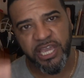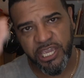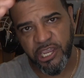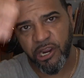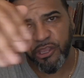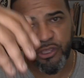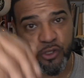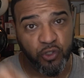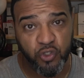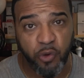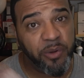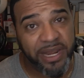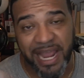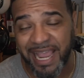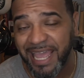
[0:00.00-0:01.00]
here on
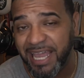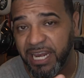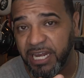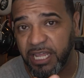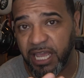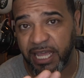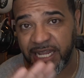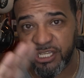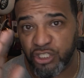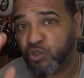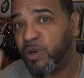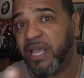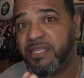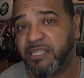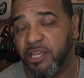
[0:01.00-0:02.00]
YouTube and not get any
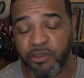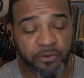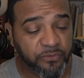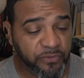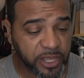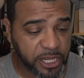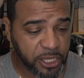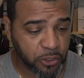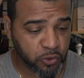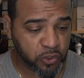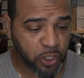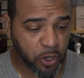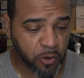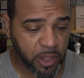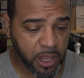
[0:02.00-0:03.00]
strikes on your video.
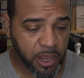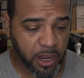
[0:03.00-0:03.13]
So